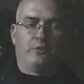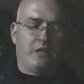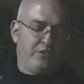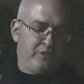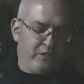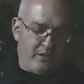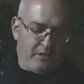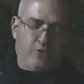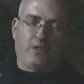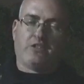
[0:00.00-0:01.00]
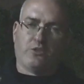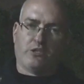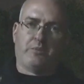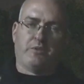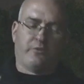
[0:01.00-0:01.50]
location, so that
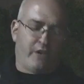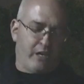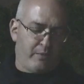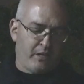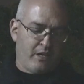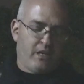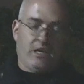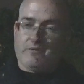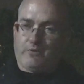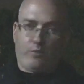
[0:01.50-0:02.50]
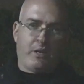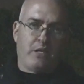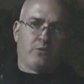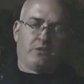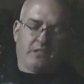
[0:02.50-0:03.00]
shows up in the frame in full
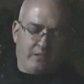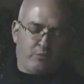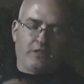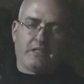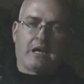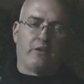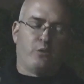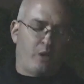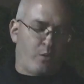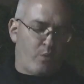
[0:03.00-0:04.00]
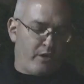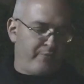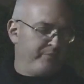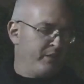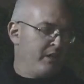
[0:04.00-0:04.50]
manual to get it really dialed in the way I want
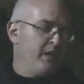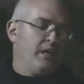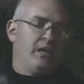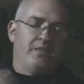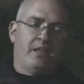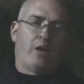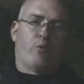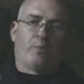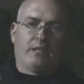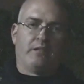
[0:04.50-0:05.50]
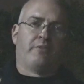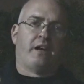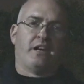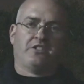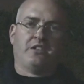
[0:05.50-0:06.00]
it. And then I will bring in the
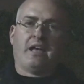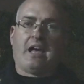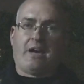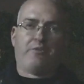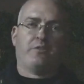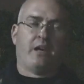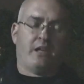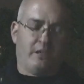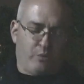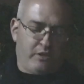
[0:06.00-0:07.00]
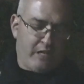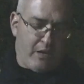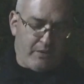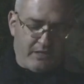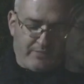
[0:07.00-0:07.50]
flash after that and really
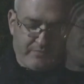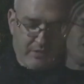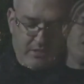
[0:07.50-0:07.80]
dial it in.